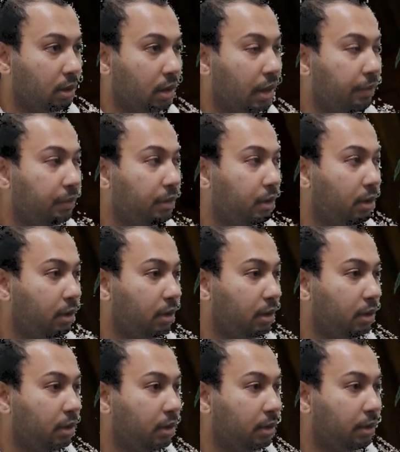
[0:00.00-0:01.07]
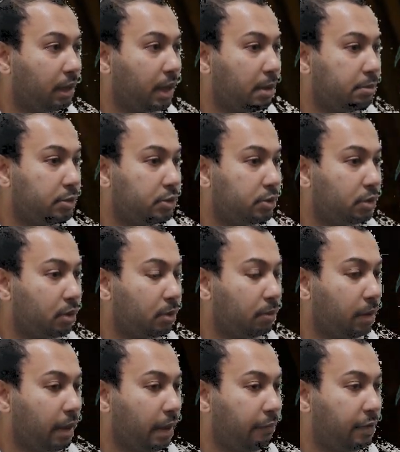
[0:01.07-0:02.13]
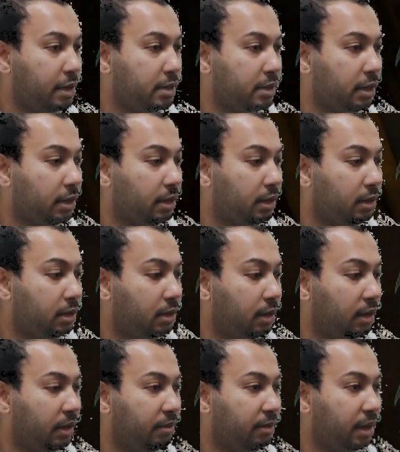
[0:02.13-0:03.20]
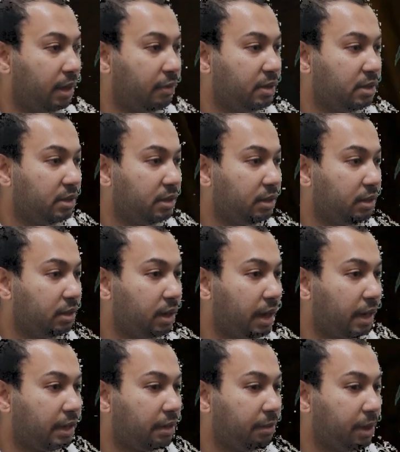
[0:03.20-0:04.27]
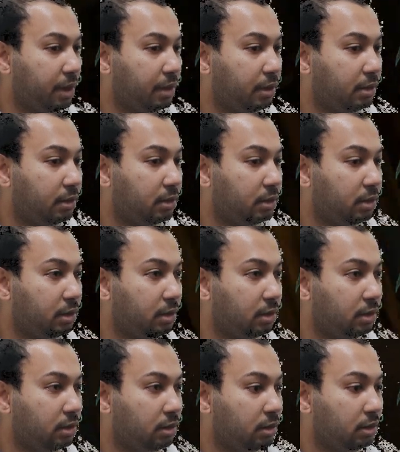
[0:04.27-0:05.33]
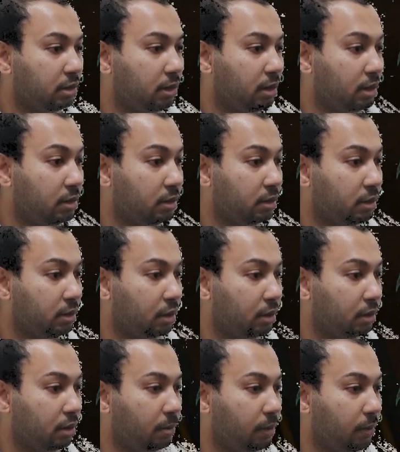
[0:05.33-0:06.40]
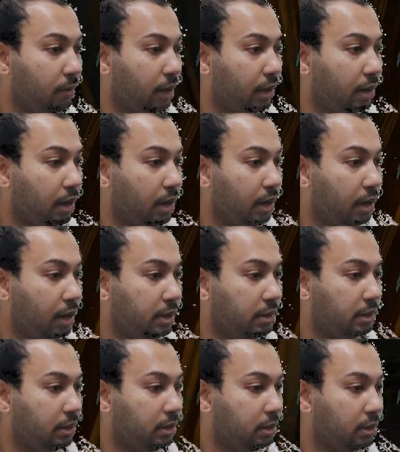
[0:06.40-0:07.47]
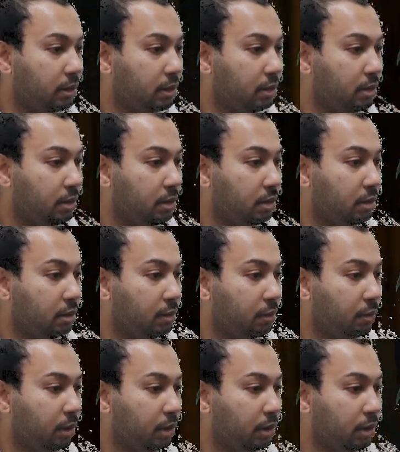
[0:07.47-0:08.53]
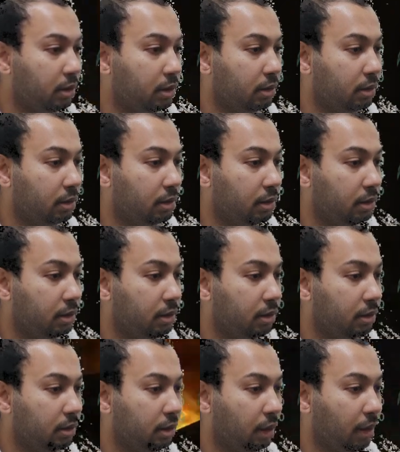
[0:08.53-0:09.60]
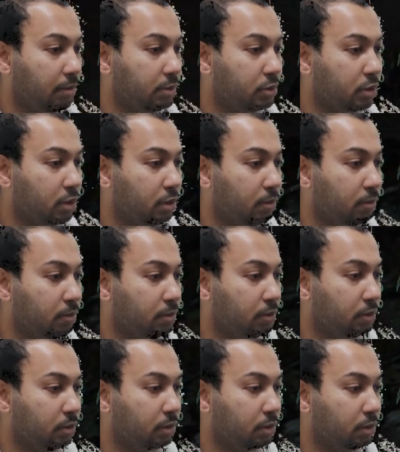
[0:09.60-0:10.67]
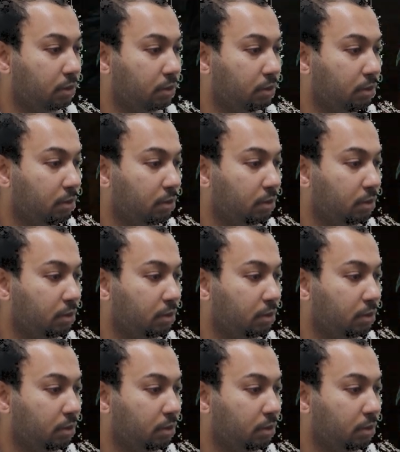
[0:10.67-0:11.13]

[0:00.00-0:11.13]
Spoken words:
I've got GameScope FSR and the FSR activated, also on top of anti-aliasing with the GameScope. So